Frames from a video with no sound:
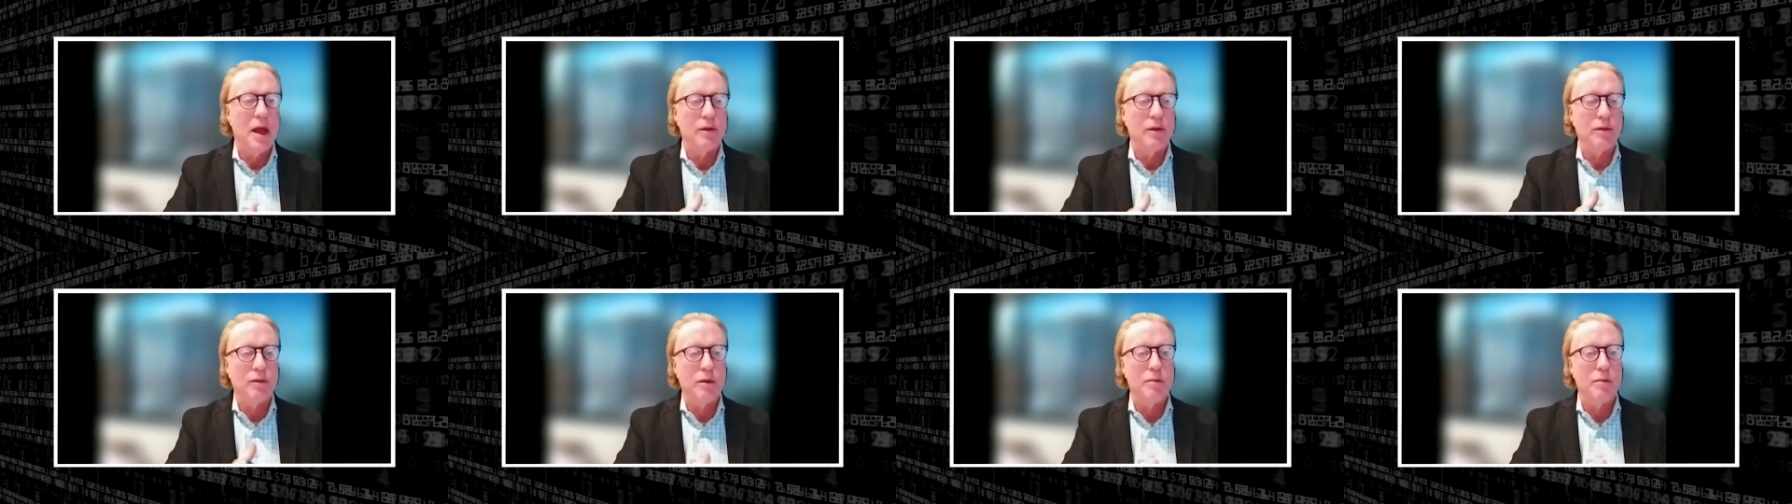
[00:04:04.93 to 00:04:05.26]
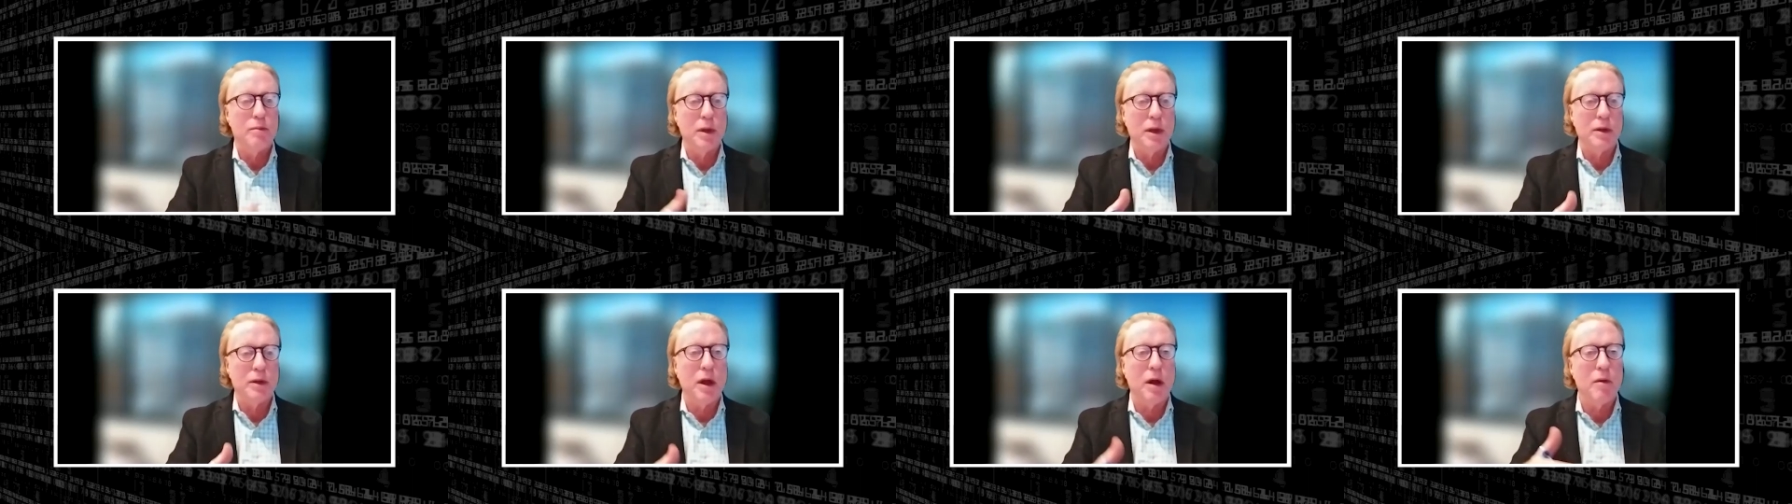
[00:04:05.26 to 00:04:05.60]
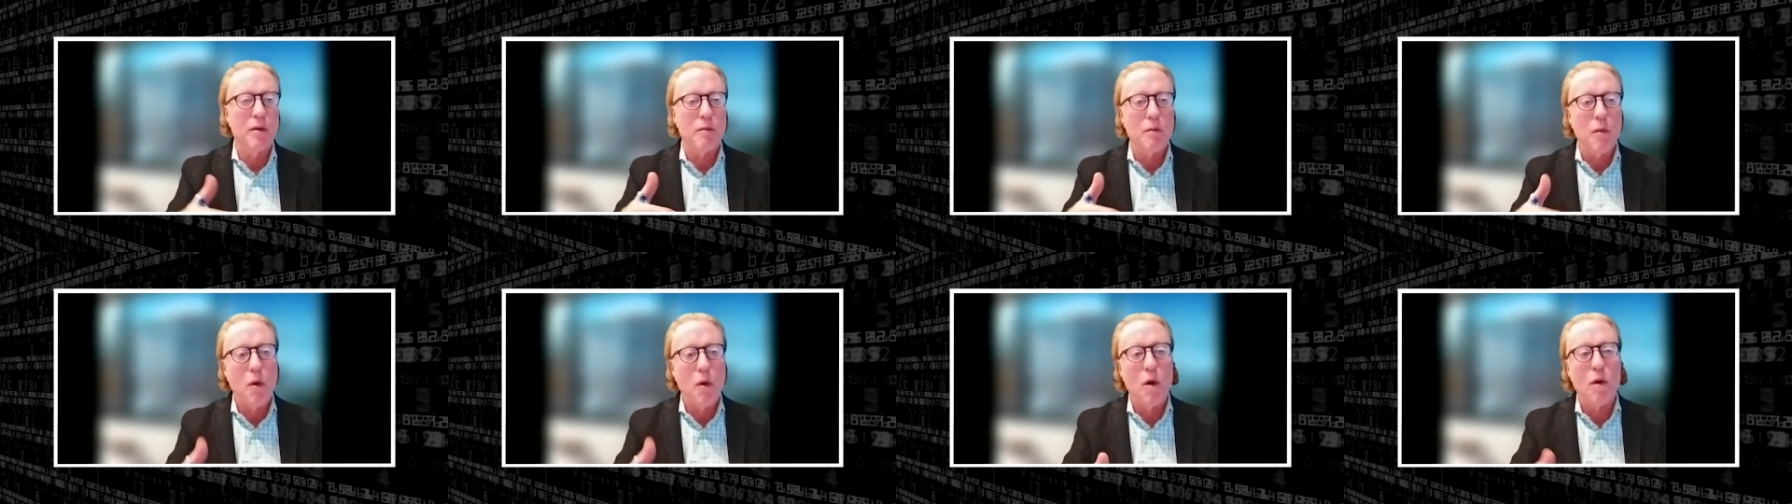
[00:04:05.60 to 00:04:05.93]
as we build
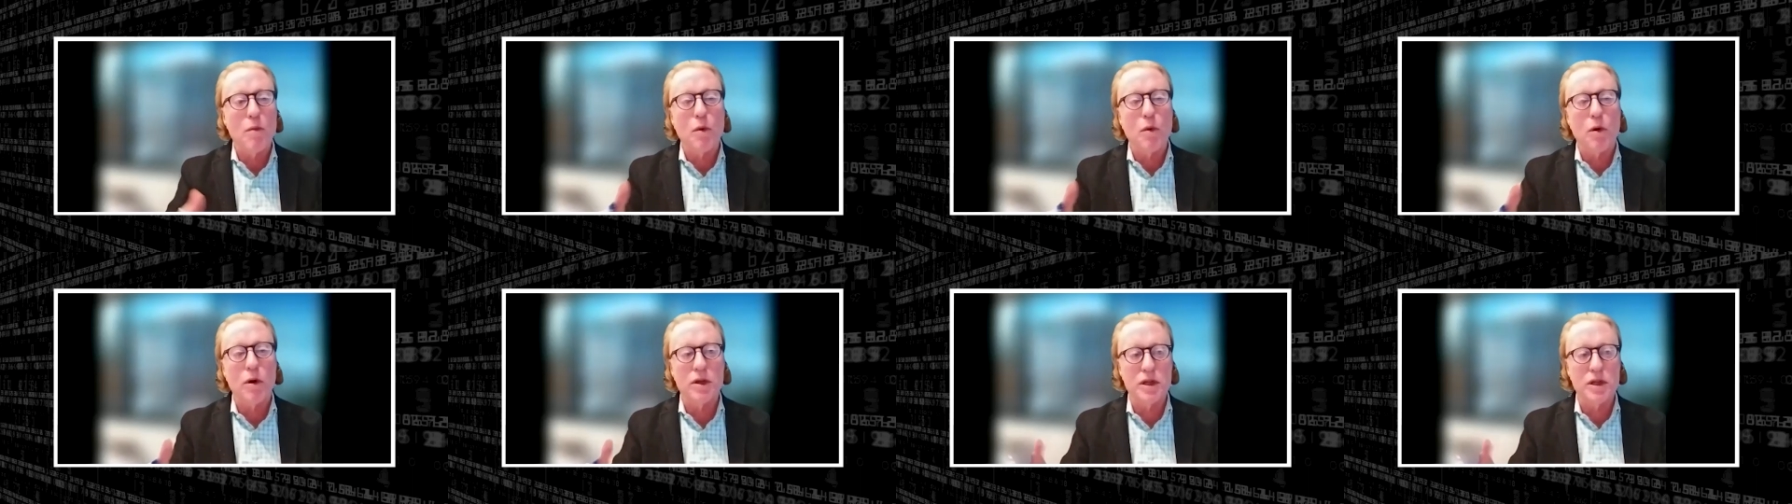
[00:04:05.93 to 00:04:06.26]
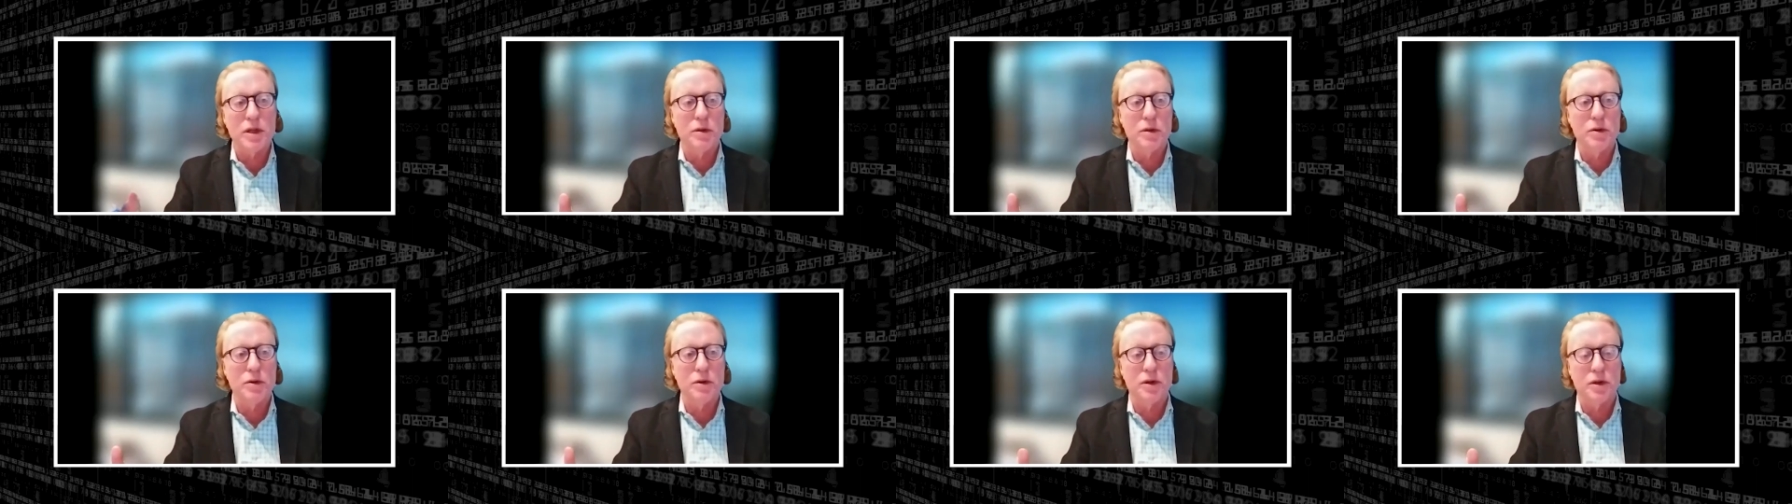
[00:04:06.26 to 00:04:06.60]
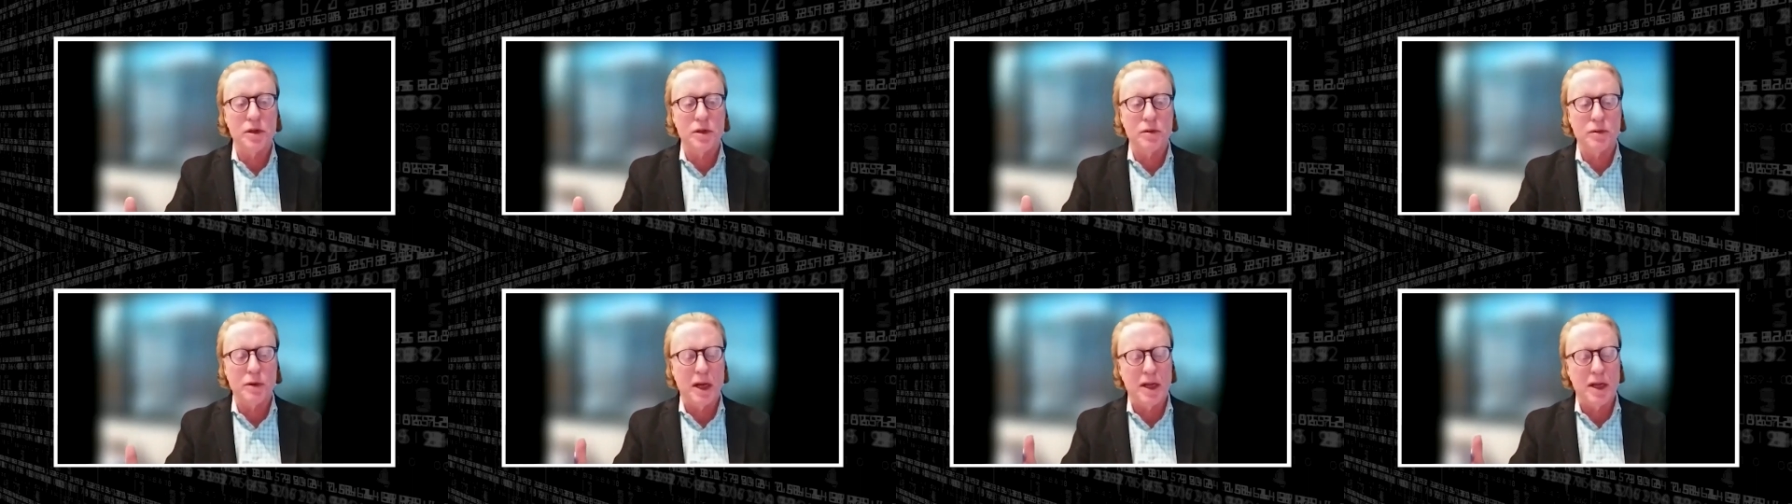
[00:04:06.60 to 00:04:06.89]
out more and more solutions.